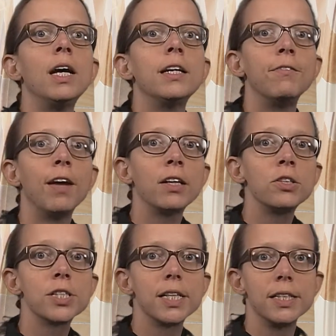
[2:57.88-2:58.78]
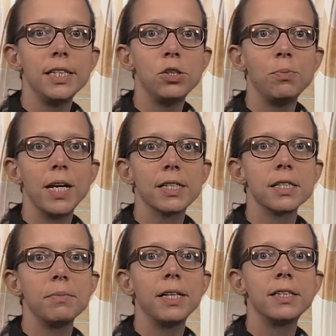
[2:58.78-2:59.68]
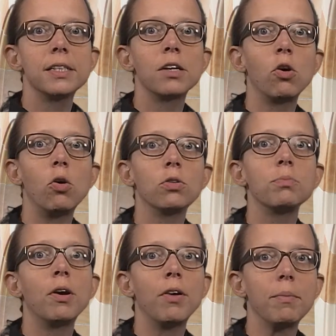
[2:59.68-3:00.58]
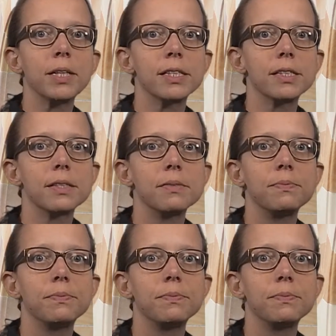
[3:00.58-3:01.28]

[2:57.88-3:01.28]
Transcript: The values that need to be estimated are called parameters.